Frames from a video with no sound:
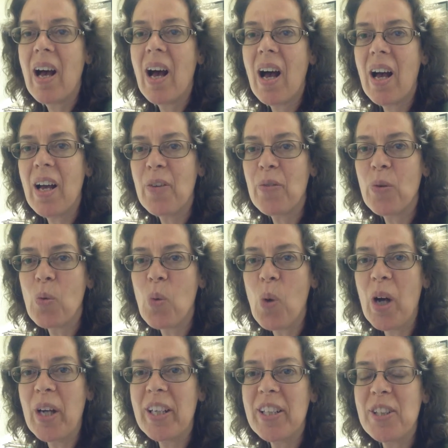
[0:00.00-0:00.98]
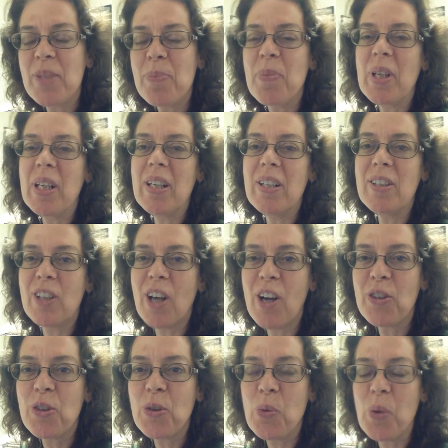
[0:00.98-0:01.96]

Hi everyone, it's me, Dr.